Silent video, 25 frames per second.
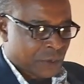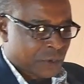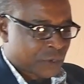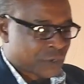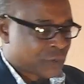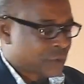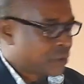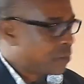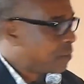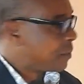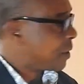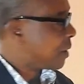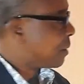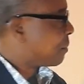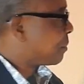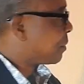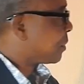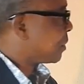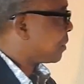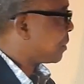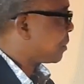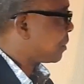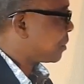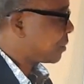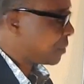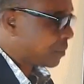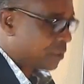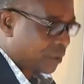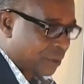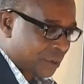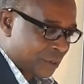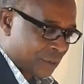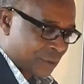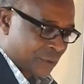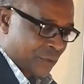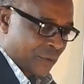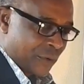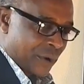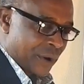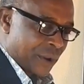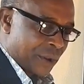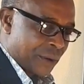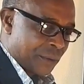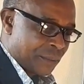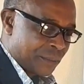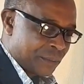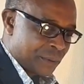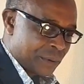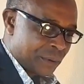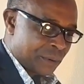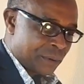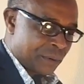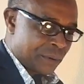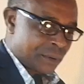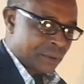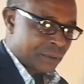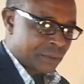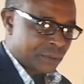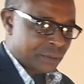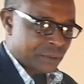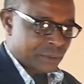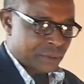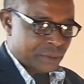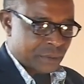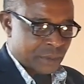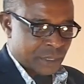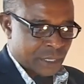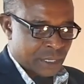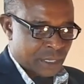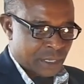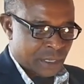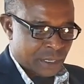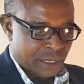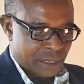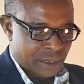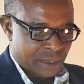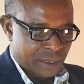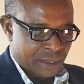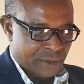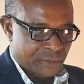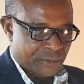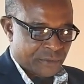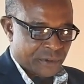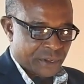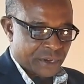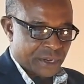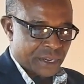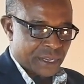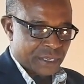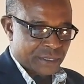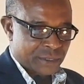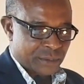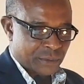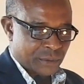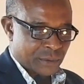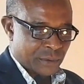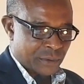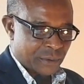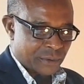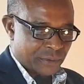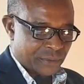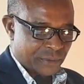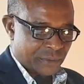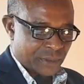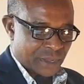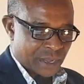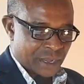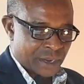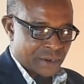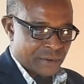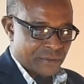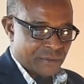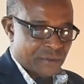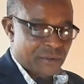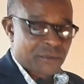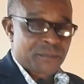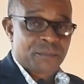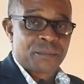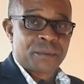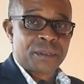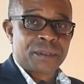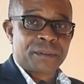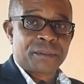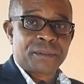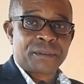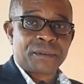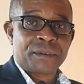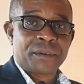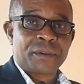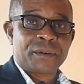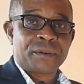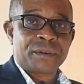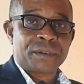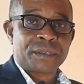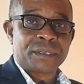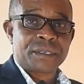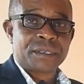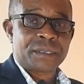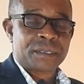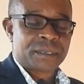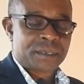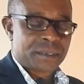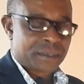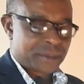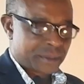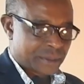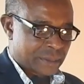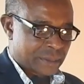You should be able to describe the various growth and development theories,